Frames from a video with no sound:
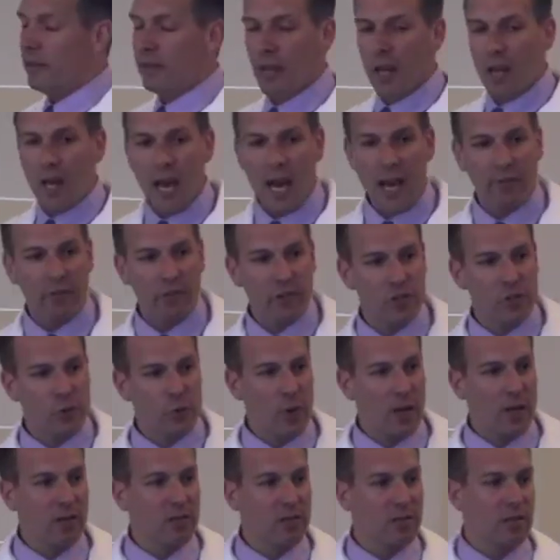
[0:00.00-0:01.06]
They have their
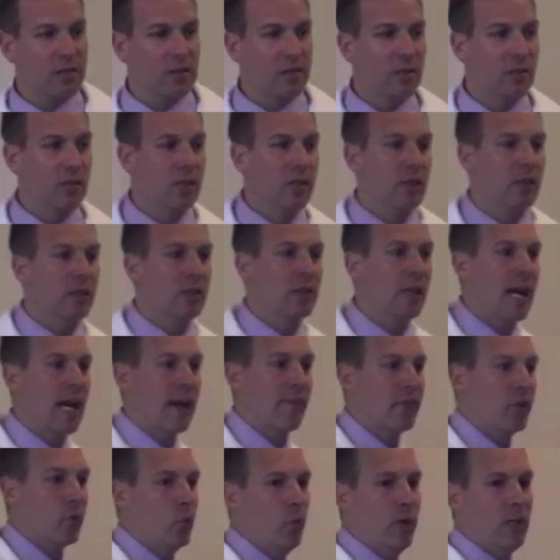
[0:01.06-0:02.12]
strengths, they
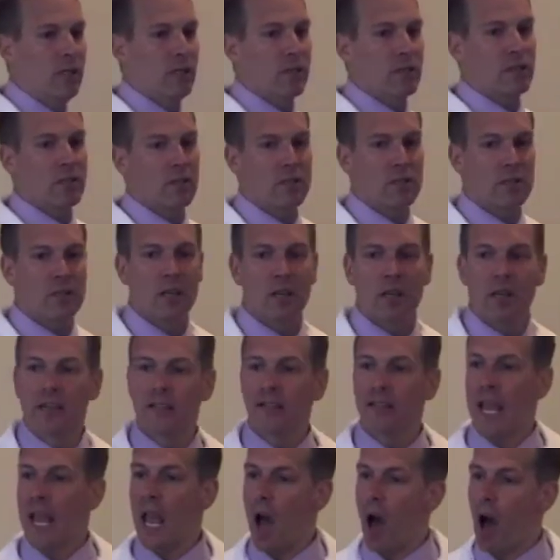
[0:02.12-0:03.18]
have their weaknesses.
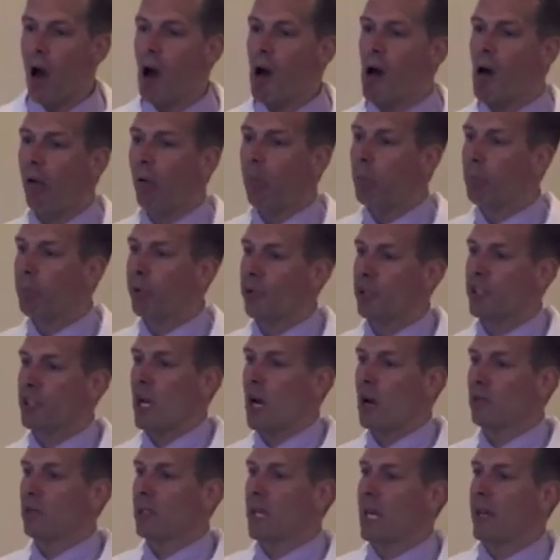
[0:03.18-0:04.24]
They all
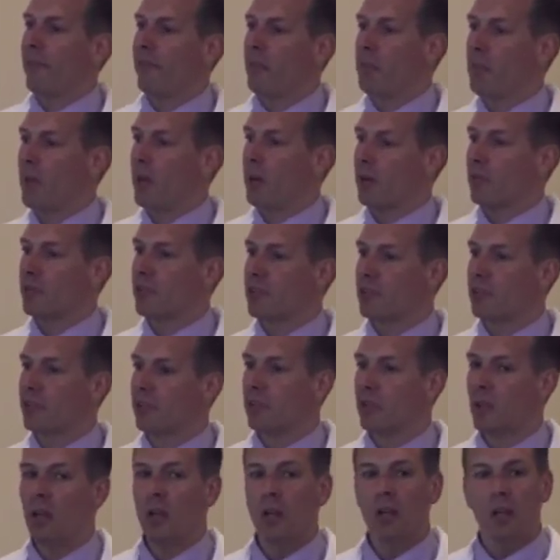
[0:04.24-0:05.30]
push out the heavy
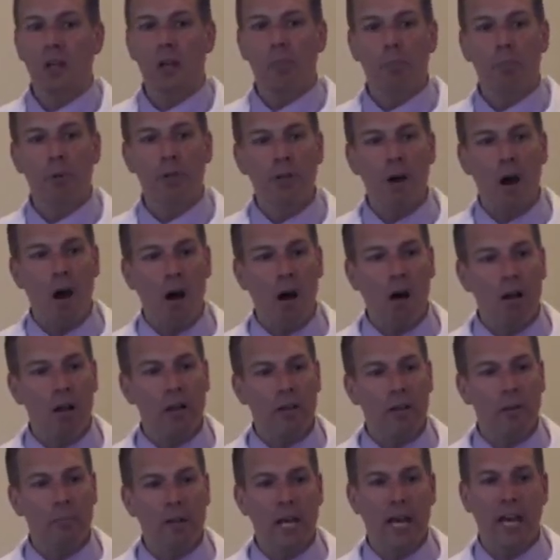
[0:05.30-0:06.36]
metals. But
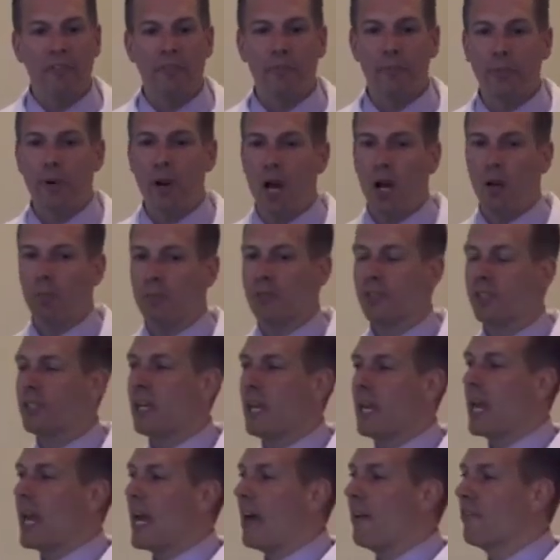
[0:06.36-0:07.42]
all of them have problems.
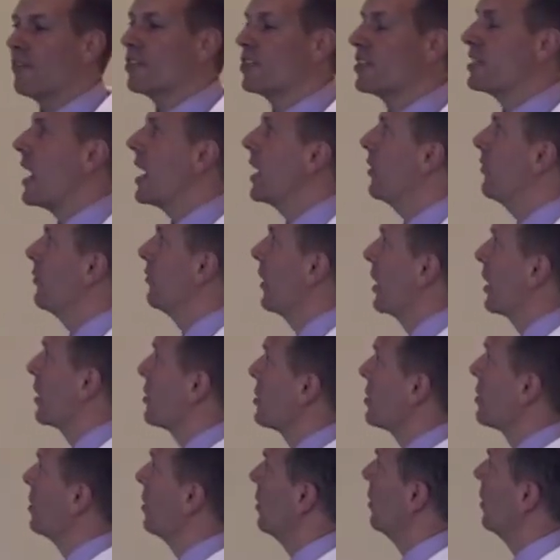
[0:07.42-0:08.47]
They have side
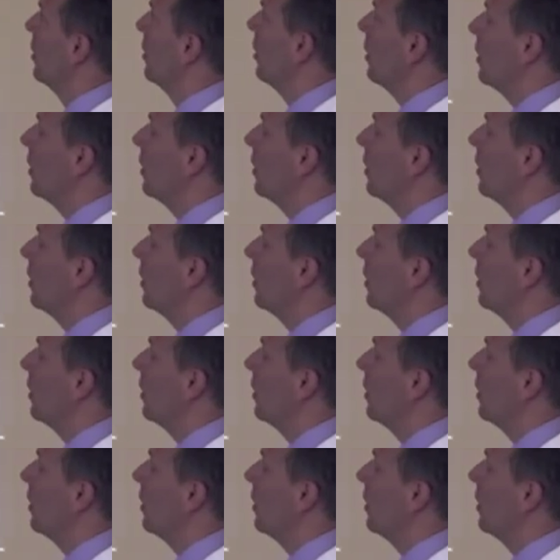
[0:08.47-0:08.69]
effects.